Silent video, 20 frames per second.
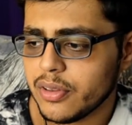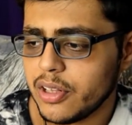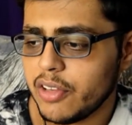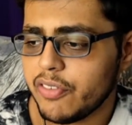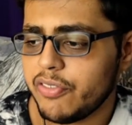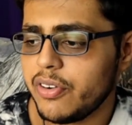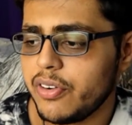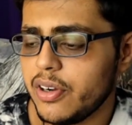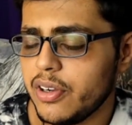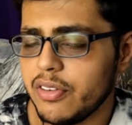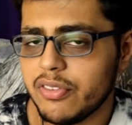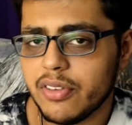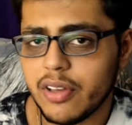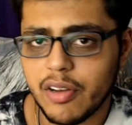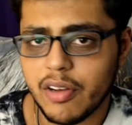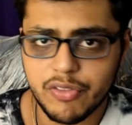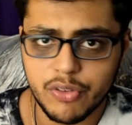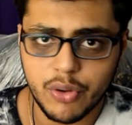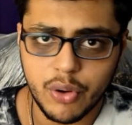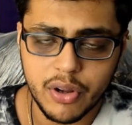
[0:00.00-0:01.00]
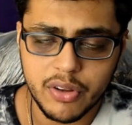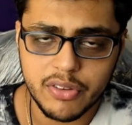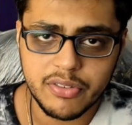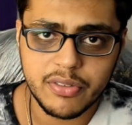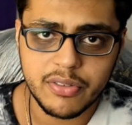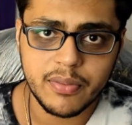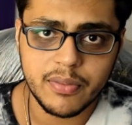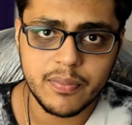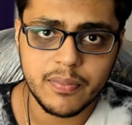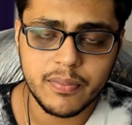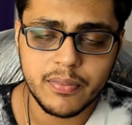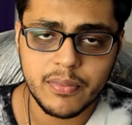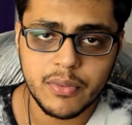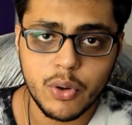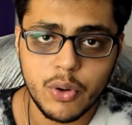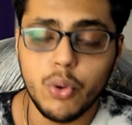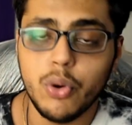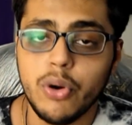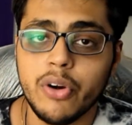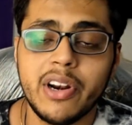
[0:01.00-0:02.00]
The first, of course,
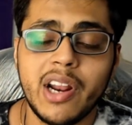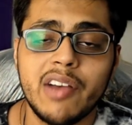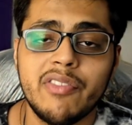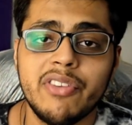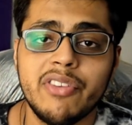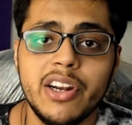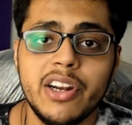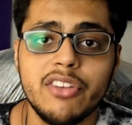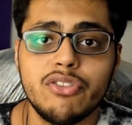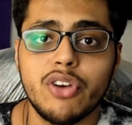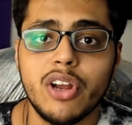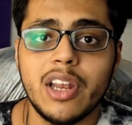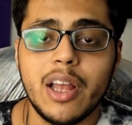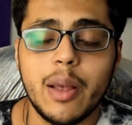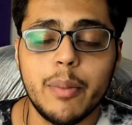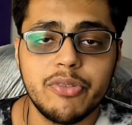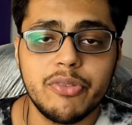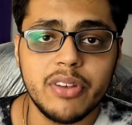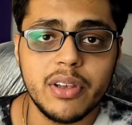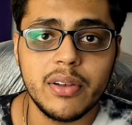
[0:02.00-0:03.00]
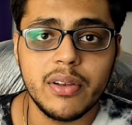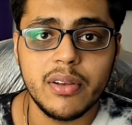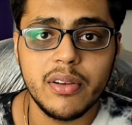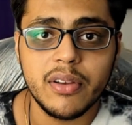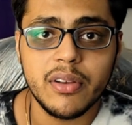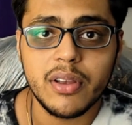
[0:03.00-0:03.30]
Old Trafford is collapsing.